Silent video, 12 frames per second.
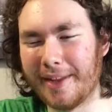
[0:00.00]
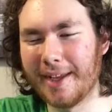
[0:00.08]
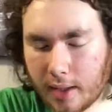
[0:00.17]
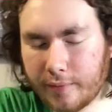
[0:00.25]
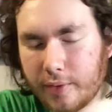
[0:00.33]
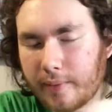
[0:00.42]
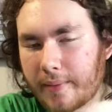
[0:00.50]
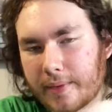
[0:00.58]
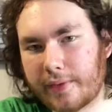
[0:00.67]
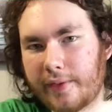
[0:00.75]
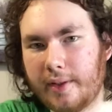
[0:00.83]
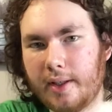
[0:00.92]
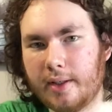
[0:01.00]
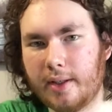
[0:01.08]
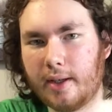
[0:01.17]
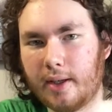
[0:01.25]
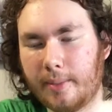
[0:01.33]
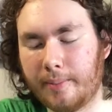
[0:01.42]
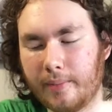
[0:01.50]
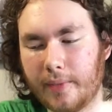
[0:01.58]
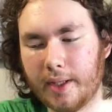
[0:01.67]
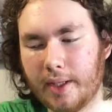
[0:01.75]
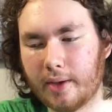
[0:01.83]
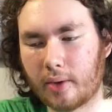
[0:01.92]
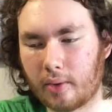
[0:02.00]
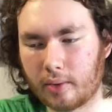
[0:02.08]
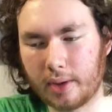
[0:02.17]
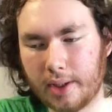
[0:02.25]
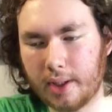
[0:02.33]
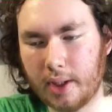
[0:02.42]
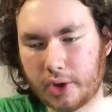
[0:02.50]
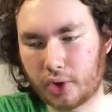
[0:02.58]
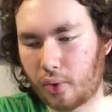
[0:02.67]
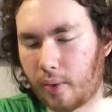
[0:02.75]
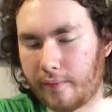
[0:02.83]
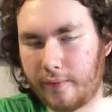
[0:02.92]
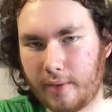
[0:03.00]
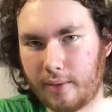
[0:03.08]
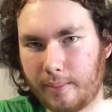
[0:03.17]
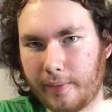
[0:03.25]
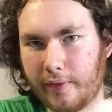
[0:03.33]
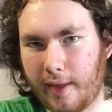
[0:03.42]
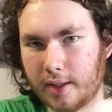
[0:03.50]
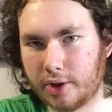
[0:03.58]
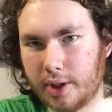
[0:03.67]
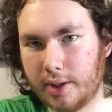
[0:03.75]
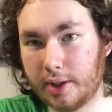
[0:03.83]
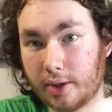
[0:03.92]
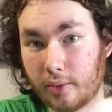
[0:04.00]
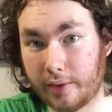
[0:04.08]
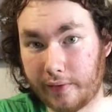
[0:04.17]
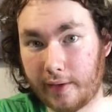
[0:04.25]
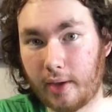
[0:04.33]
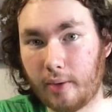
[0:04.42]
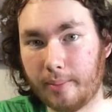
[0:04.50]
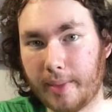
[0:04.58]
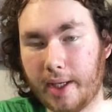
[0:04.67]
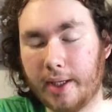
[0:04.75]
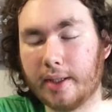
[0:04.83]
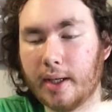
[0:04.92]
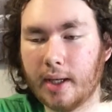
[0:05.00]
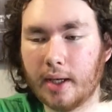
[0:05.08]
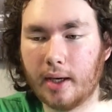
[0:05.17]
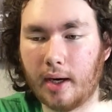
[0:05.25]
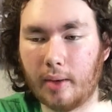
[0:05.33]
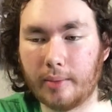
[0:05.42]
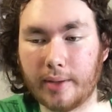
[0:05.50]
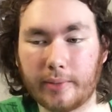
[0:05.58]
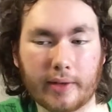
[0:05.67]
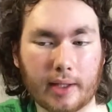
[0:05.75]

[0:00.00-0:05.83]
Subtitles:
if you've ever seen the early short films that J.G. Quintel made when he was in